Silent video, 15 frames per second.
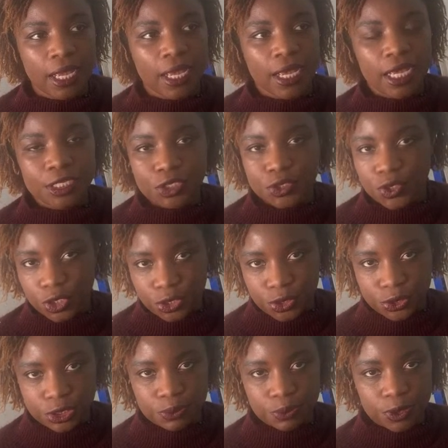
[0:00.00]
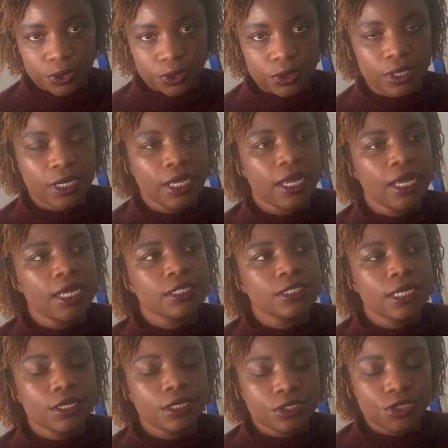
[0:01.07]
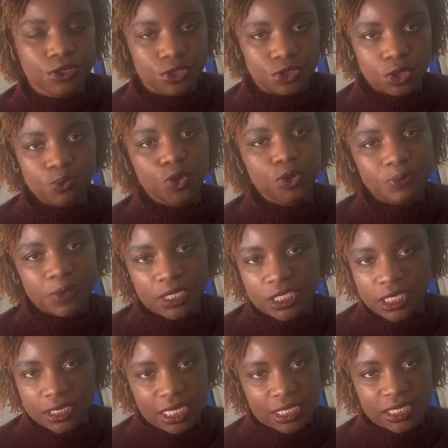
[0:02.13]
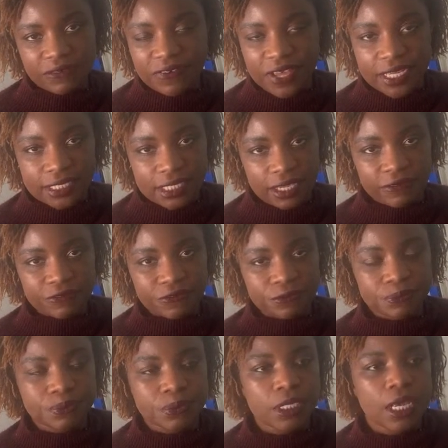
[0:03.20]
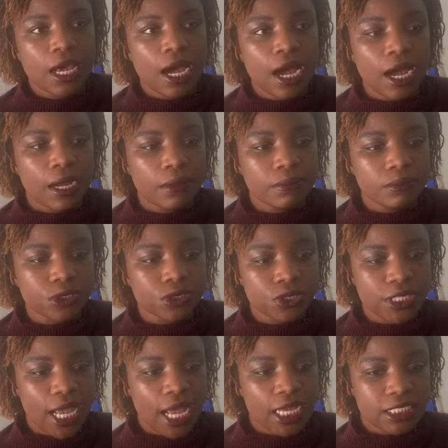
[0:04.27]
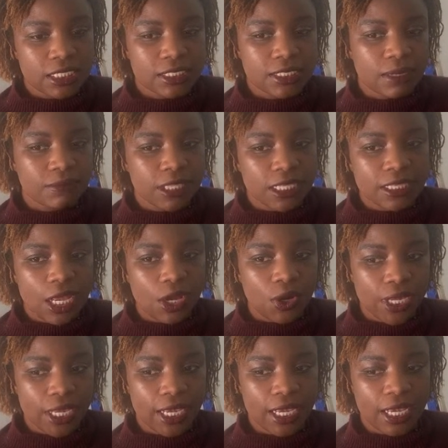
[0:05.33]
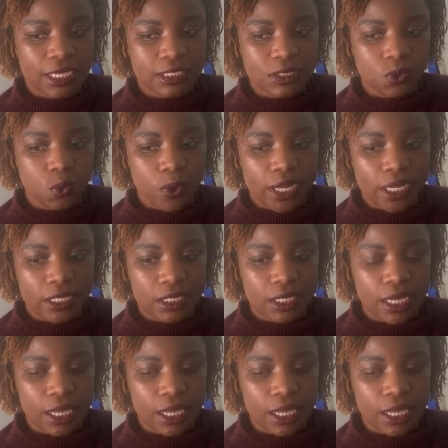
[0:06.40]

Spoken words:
it's not usable. That your soap would be just as effective. Soda ash is something that occurs when